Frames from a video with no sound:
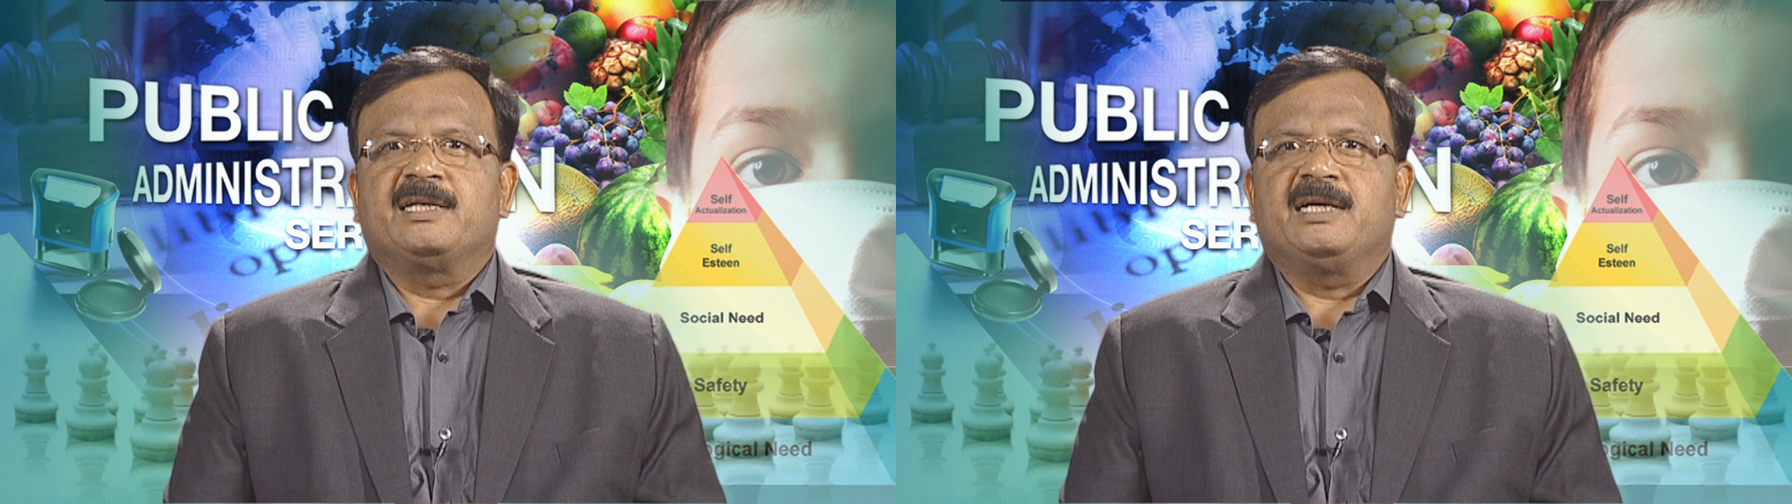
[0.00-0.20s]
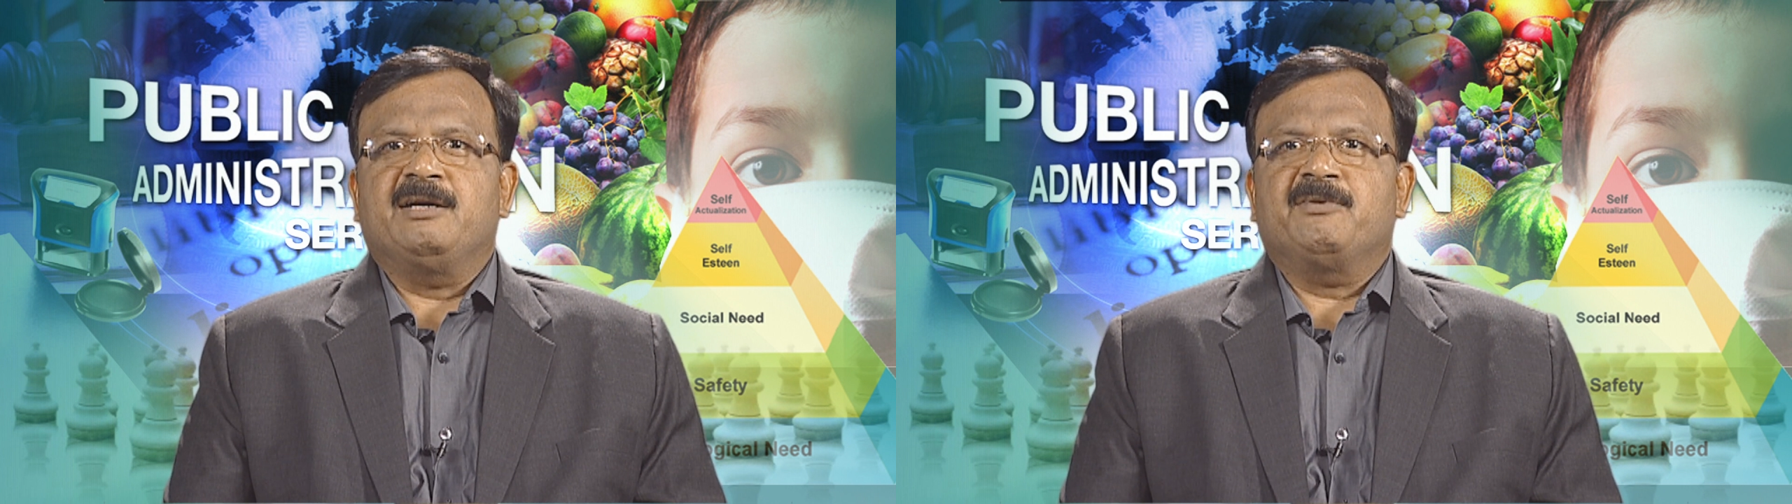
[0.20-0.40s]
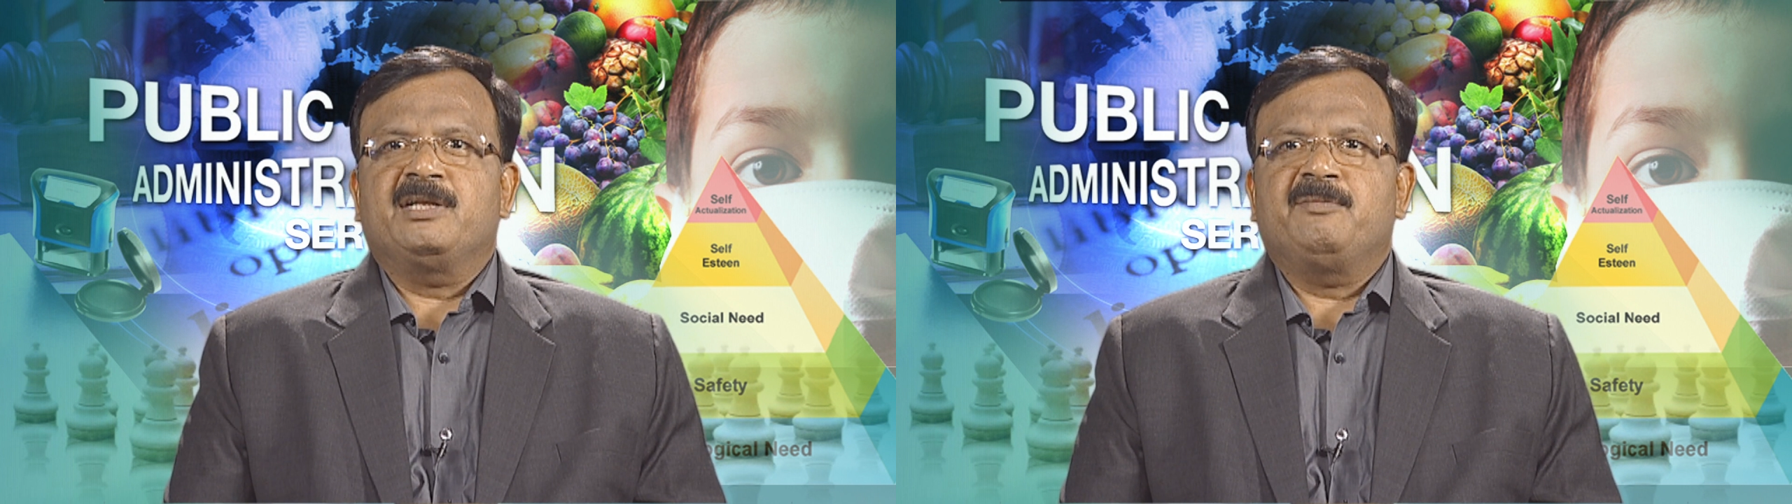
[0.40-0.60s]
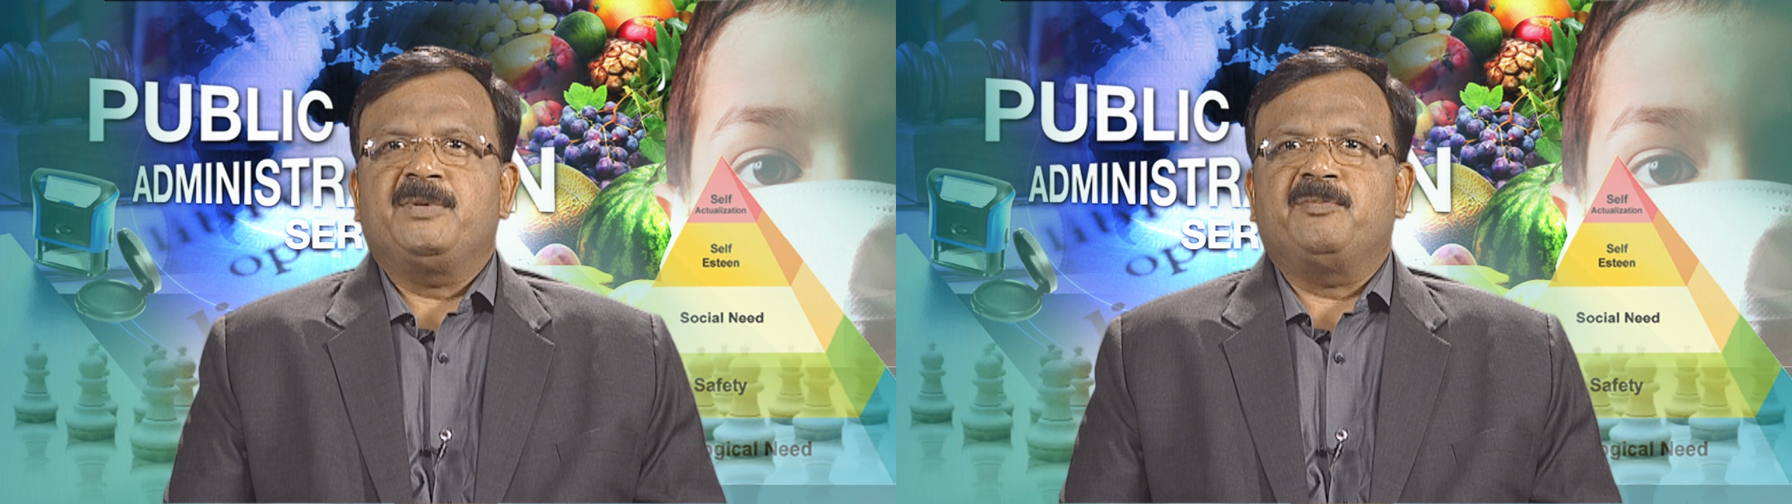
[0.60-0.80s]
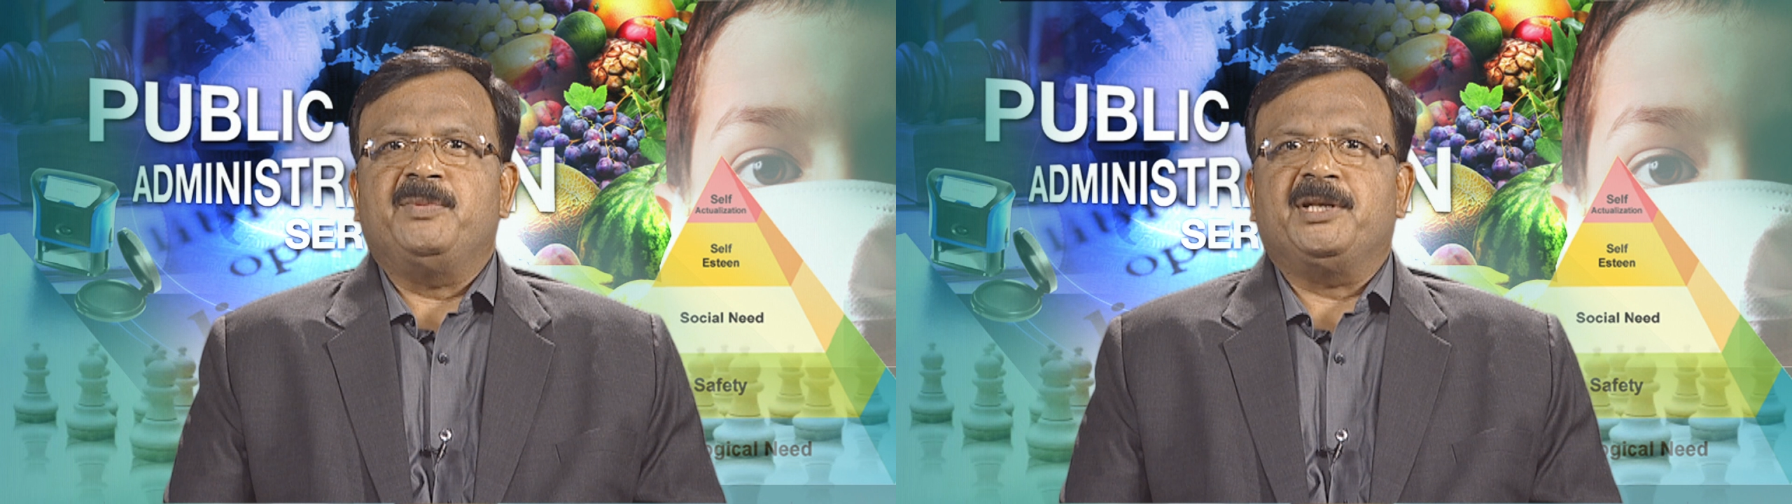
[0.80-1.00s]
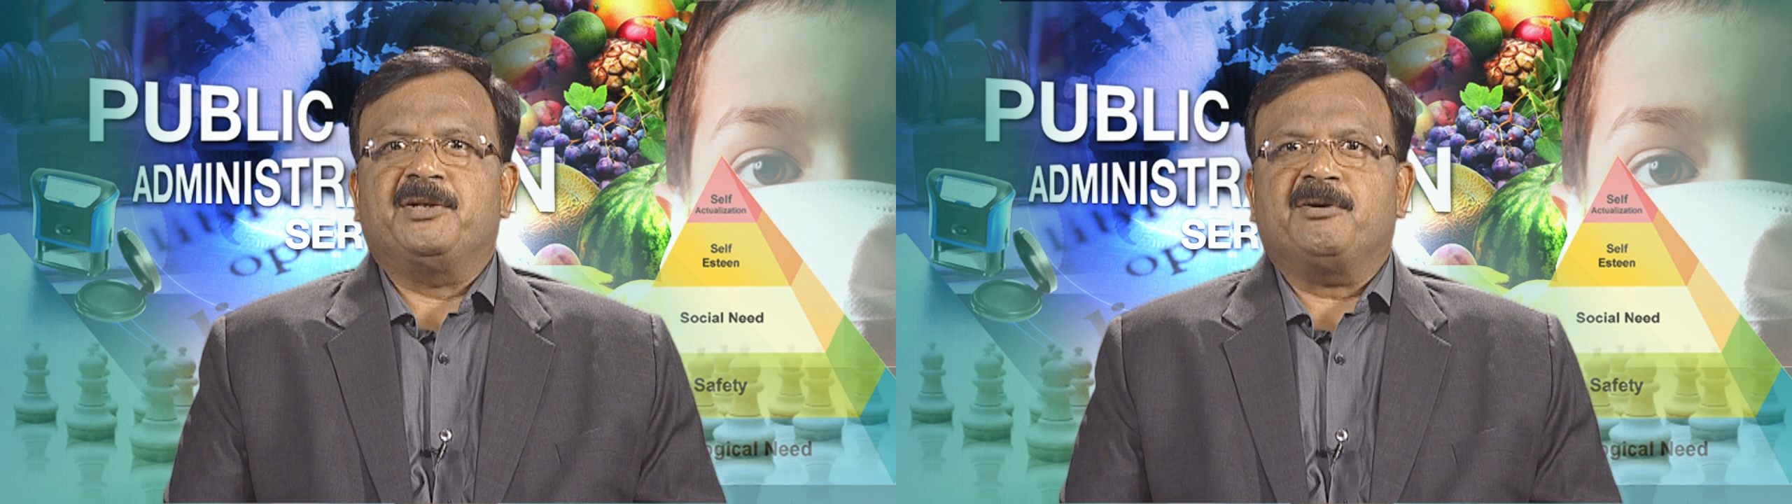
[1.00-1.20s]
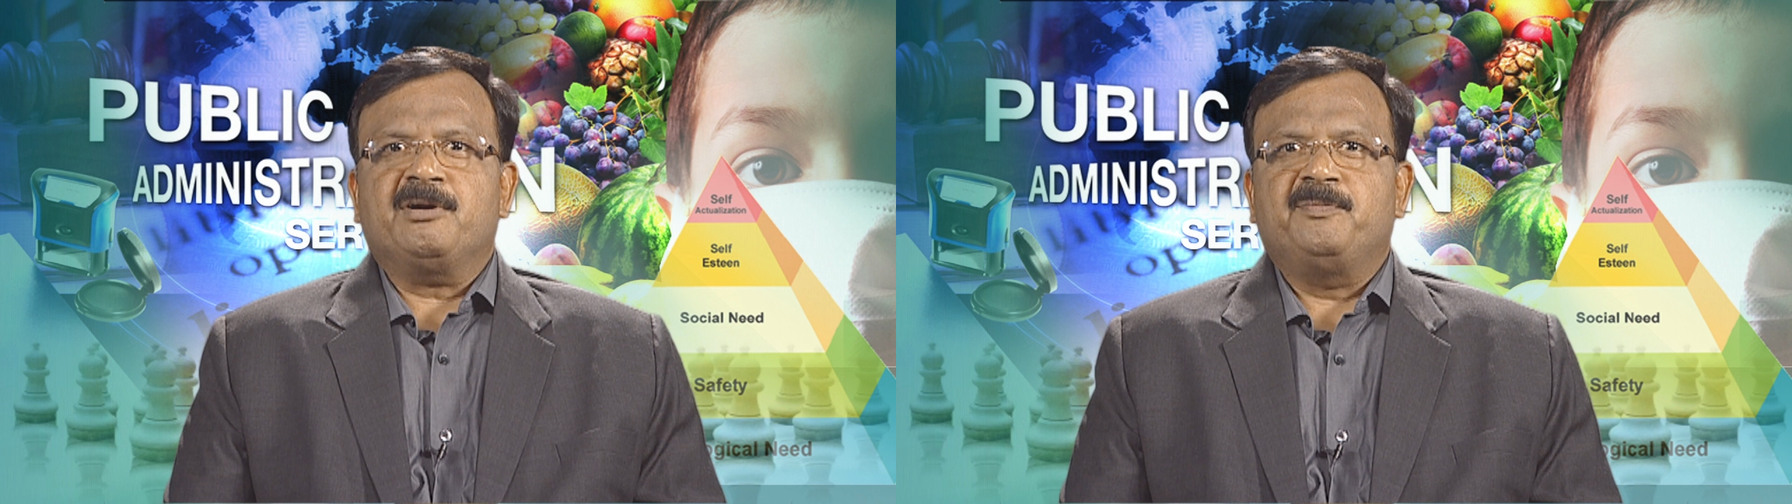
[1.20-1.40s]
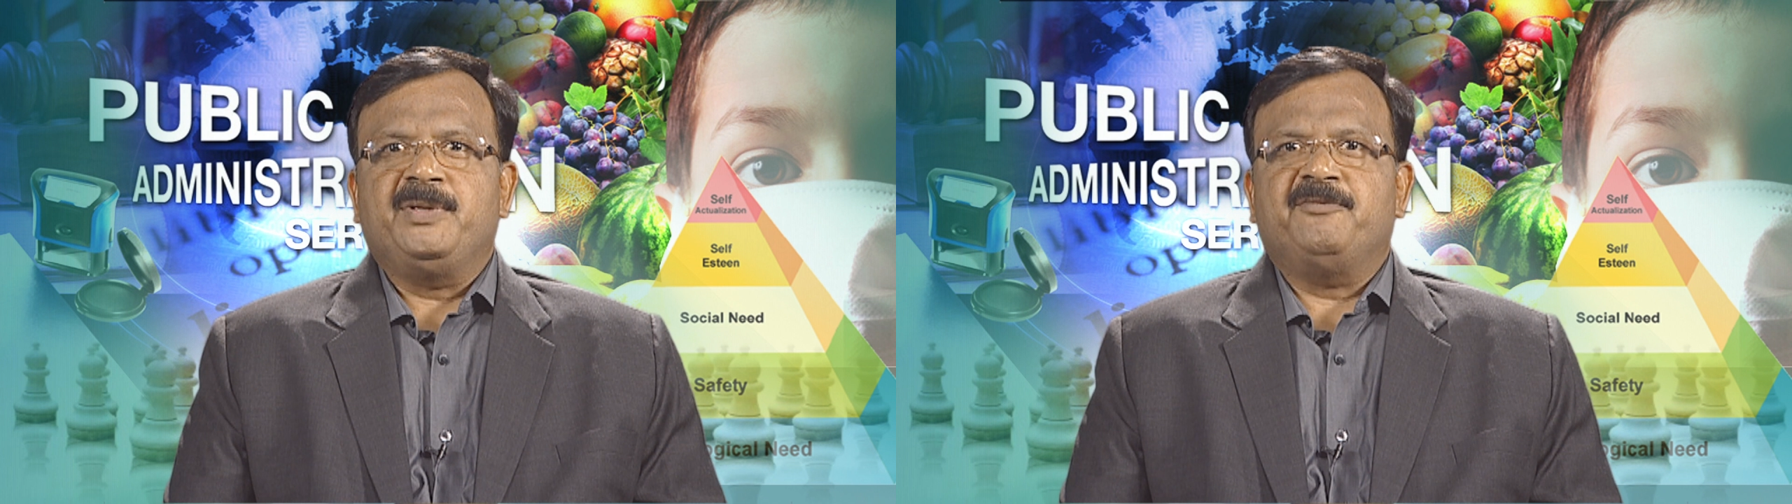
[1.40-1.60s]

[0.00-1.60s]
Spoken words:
government may not be